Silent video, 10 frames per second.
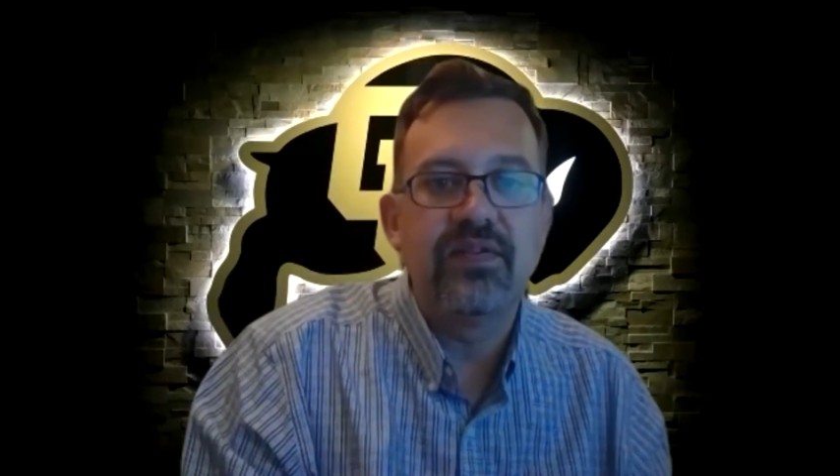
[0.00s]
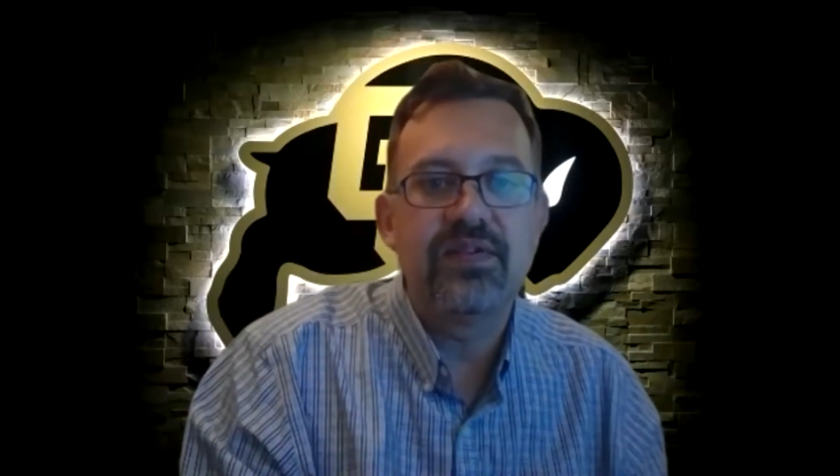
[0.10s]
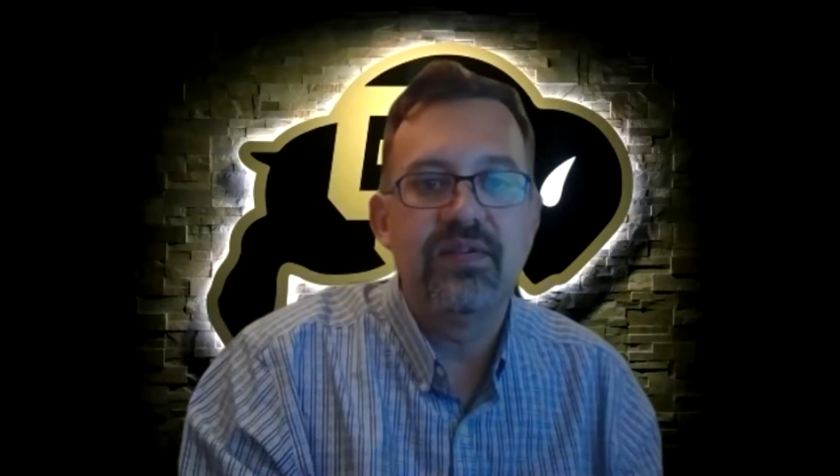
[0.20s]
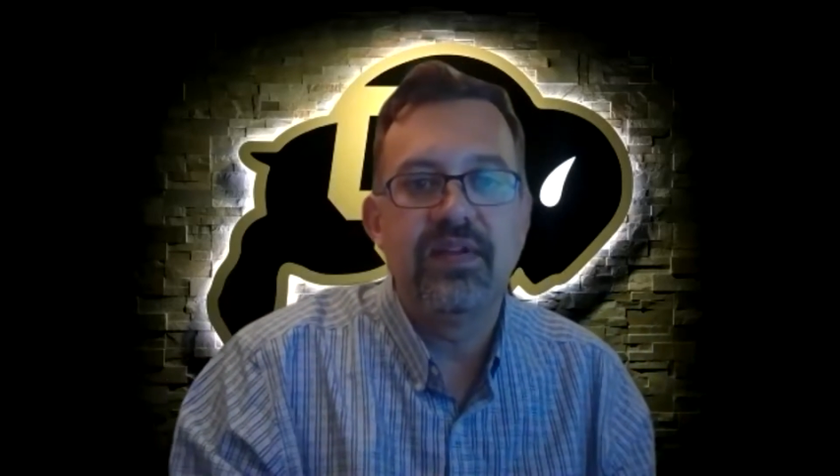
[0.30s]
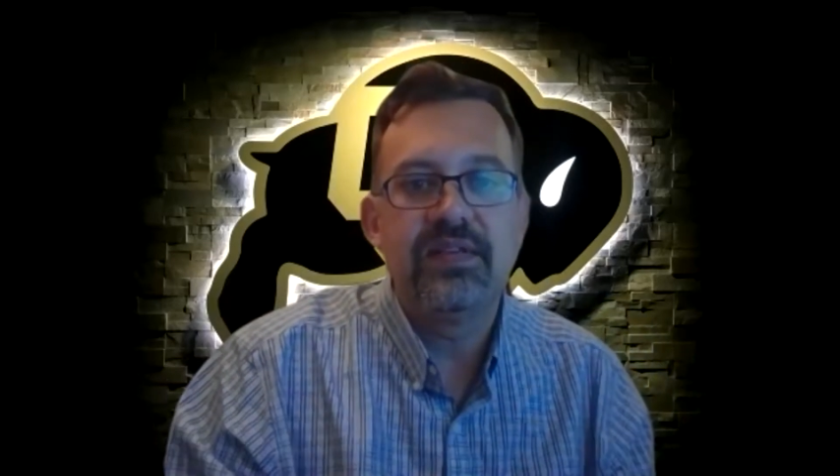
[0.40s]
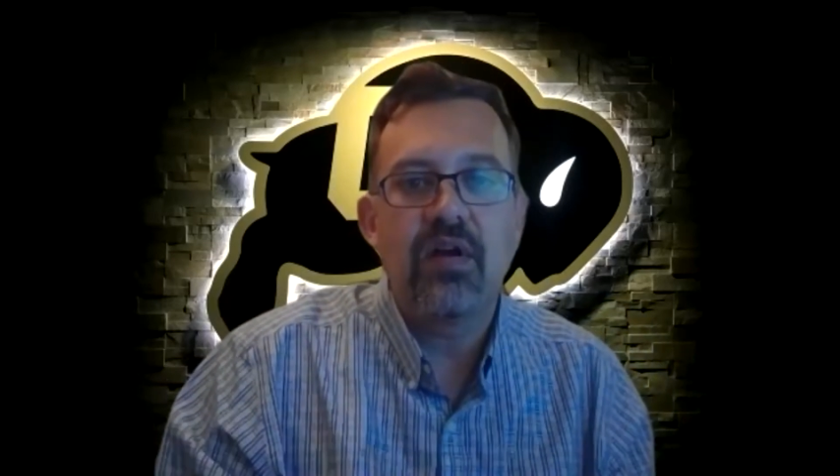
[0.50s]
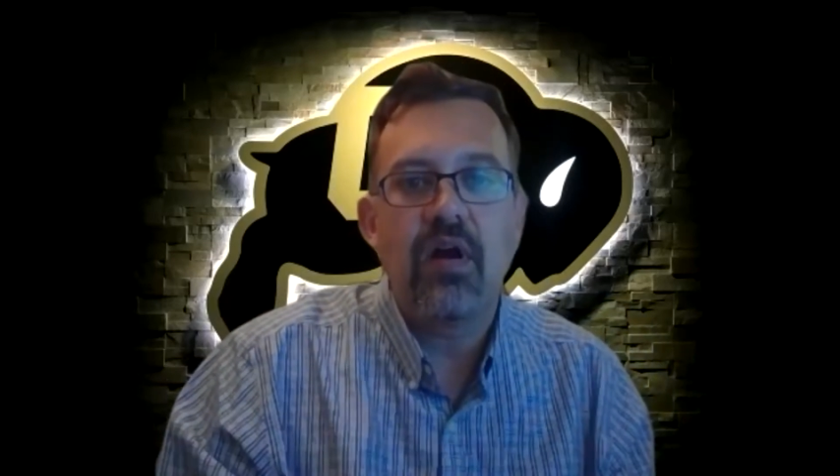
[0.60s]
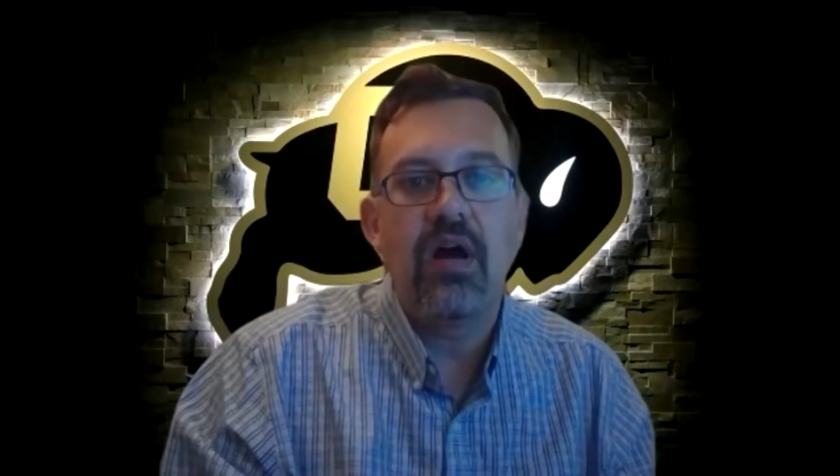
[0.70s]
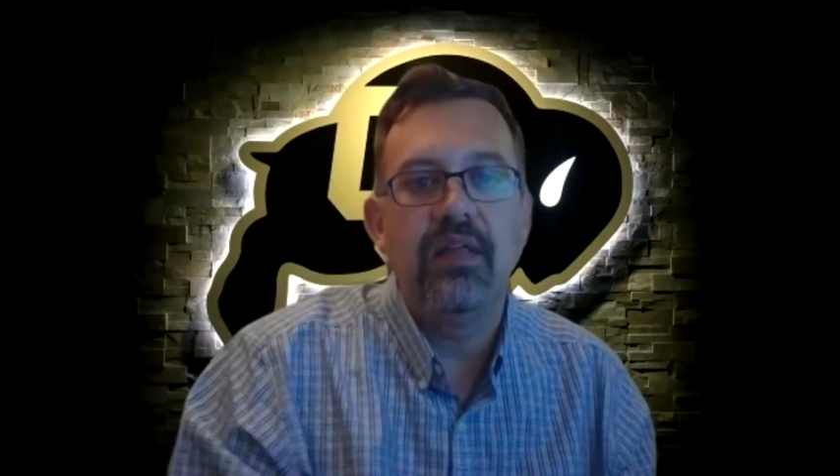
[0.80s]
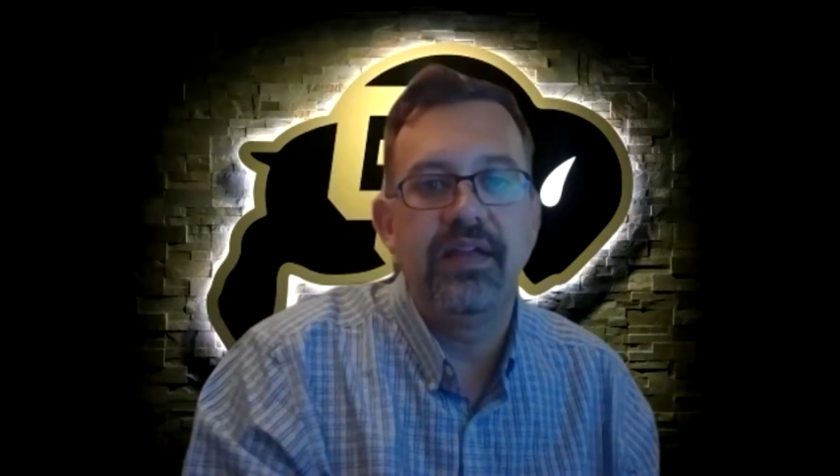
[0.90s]
so let's
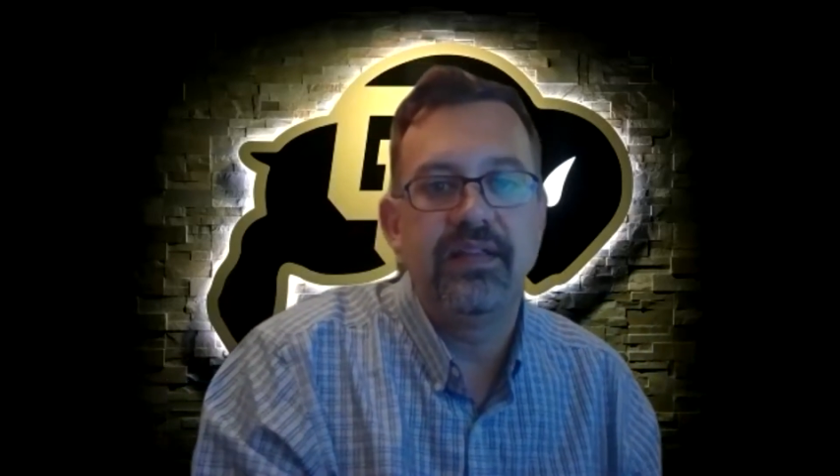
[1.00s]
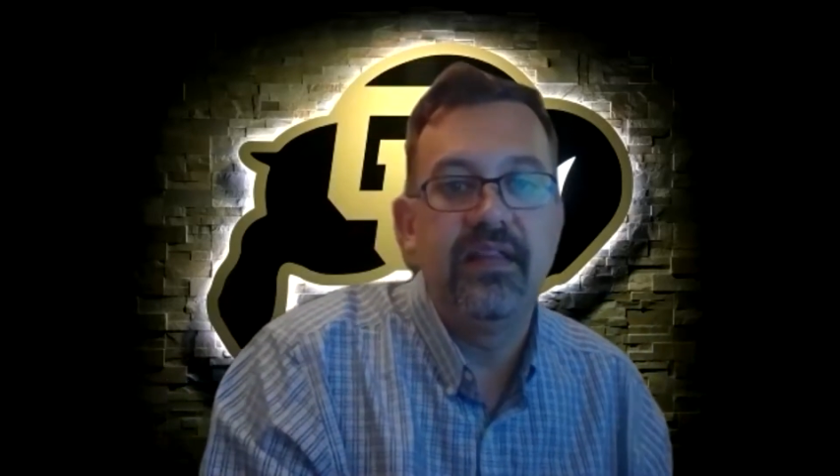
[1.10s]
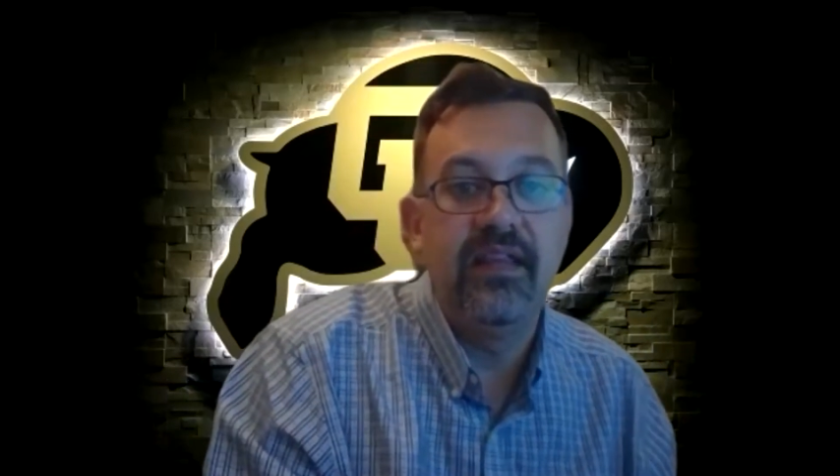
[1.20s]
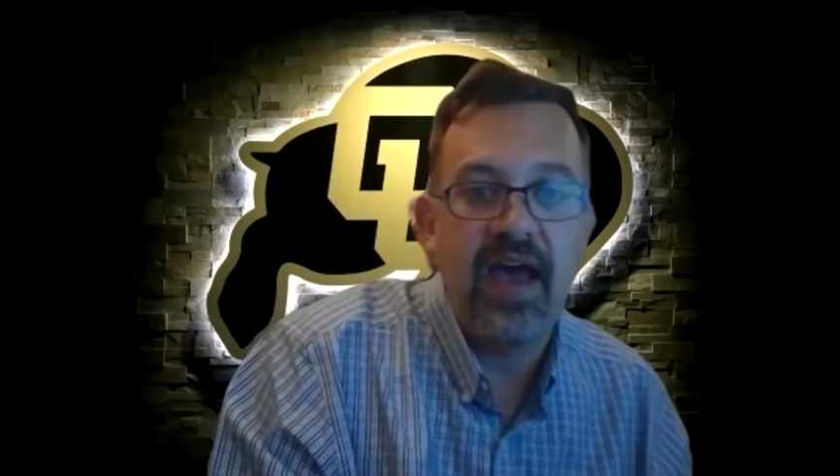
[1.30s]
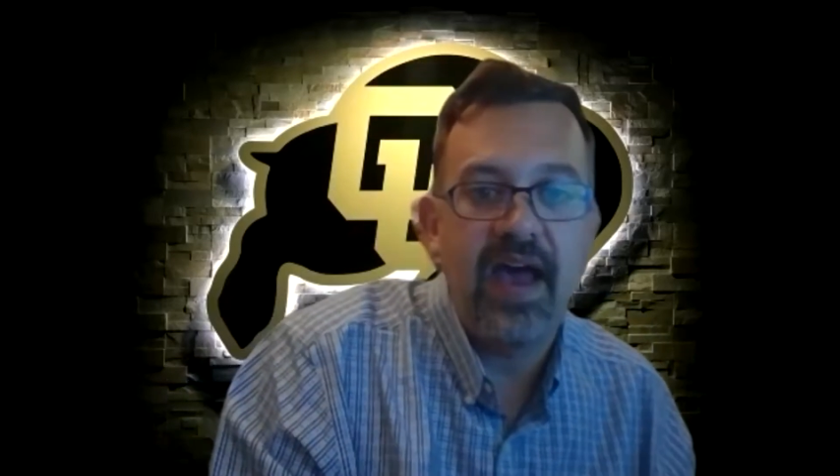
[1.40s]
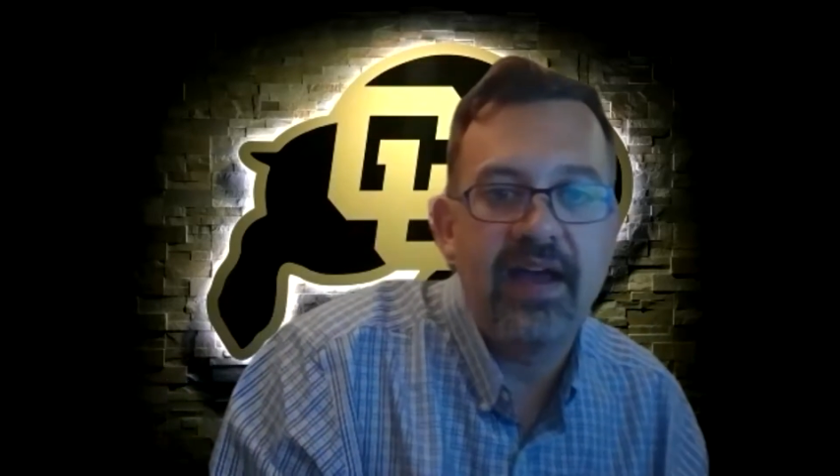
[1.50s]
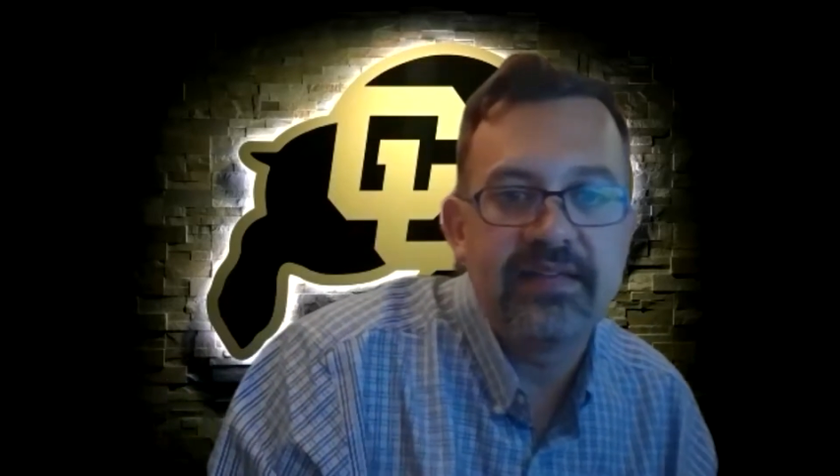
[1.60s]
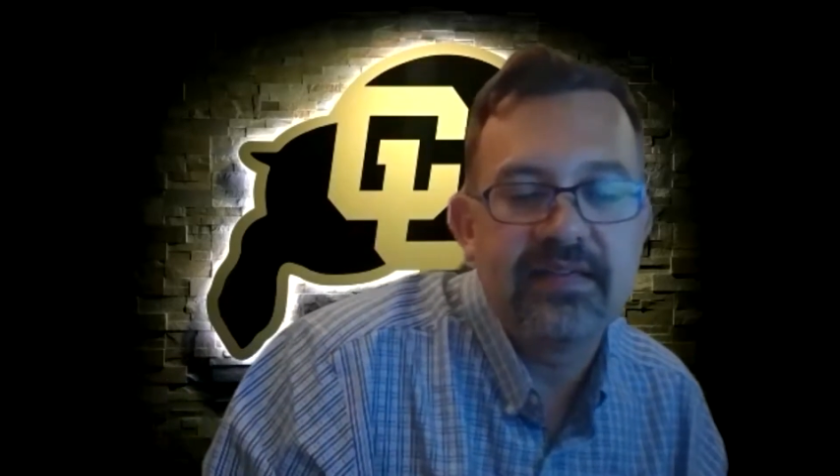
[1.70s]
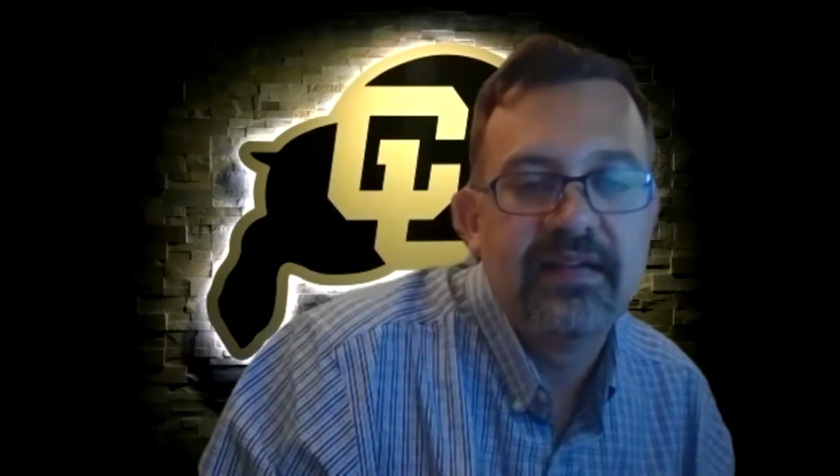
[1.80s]
call it that.